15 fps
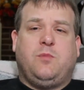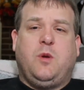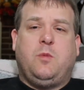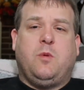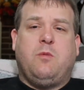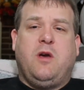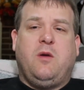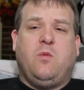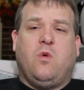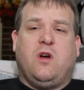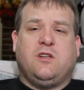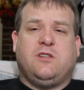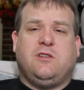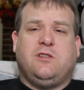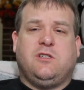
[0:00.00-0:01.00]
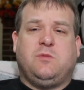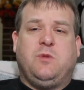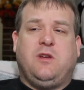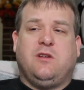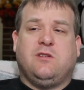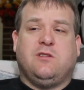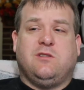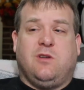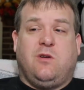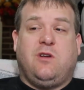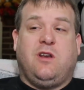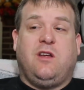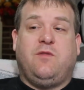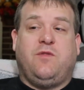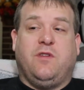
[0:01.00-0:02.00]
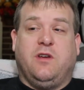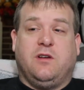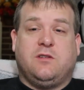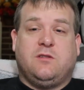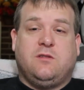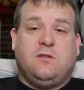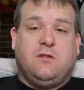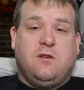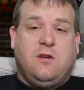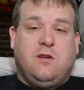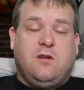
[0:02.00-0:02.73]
People might watch it just because it's on Netflix.